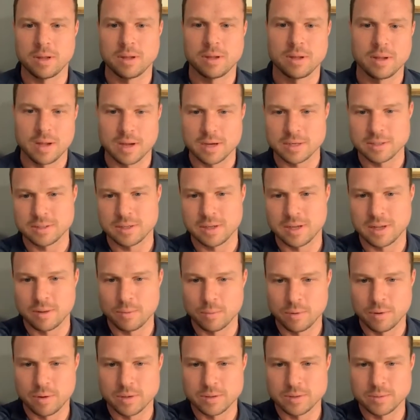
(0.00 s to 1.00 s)
Actually, anyone
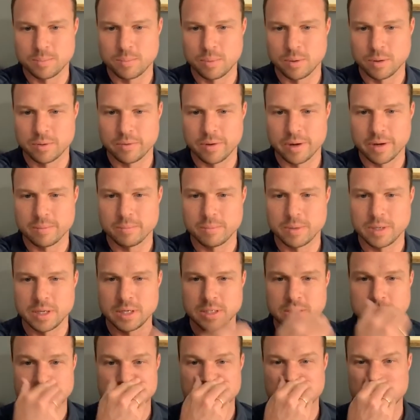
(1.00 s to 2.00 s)
who has a book
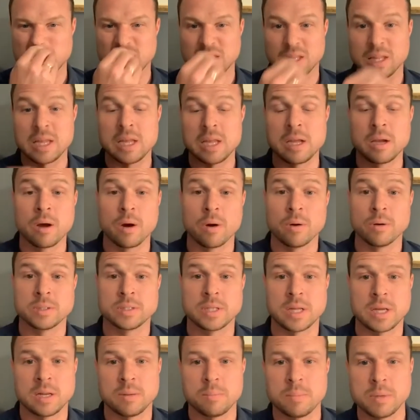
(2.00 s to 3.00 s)
recommendations, I think Ego is the
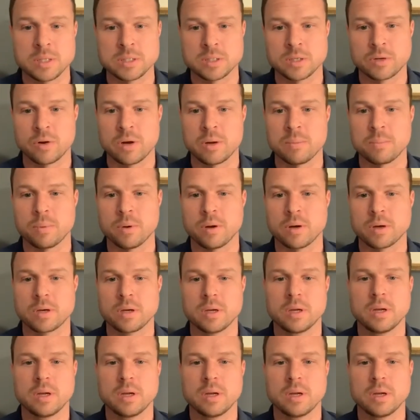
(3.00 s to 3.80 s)
Enemy is a great book.